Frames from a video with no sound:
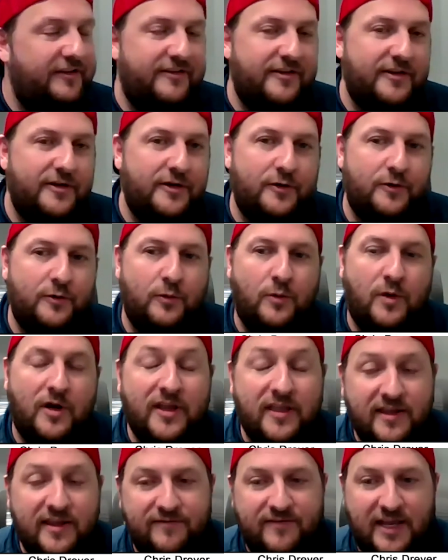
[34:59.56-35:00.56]
So one
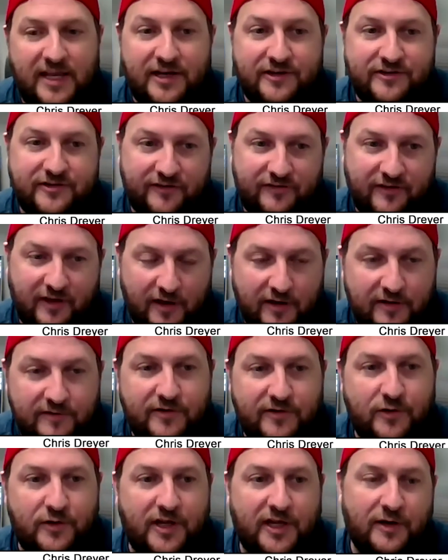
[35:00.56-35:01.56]
of the advantages of
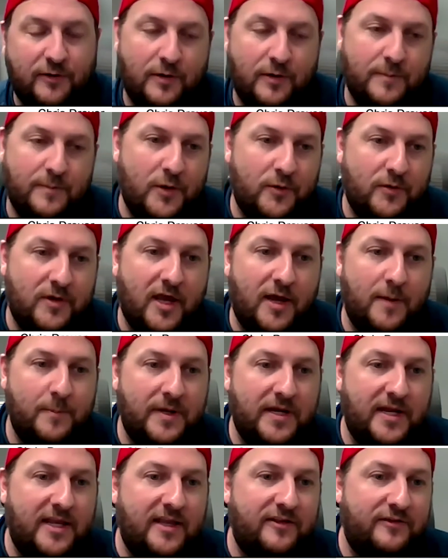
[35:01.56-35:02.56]
owning a remote
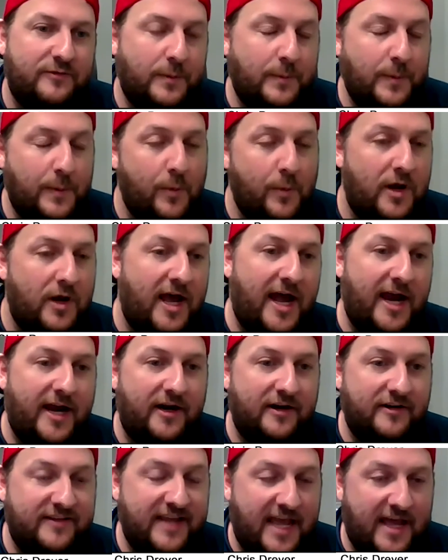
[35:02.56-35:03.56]
company is when we want to
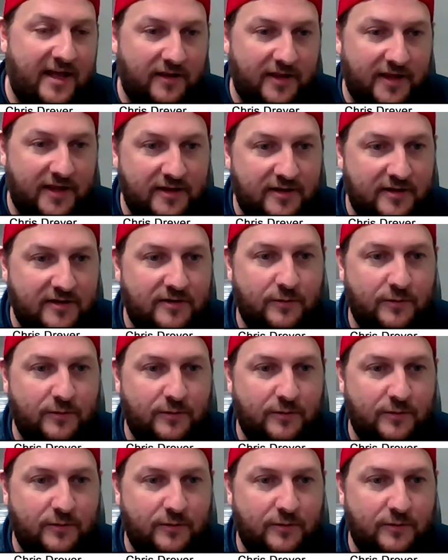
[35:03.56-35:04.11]
hire talent,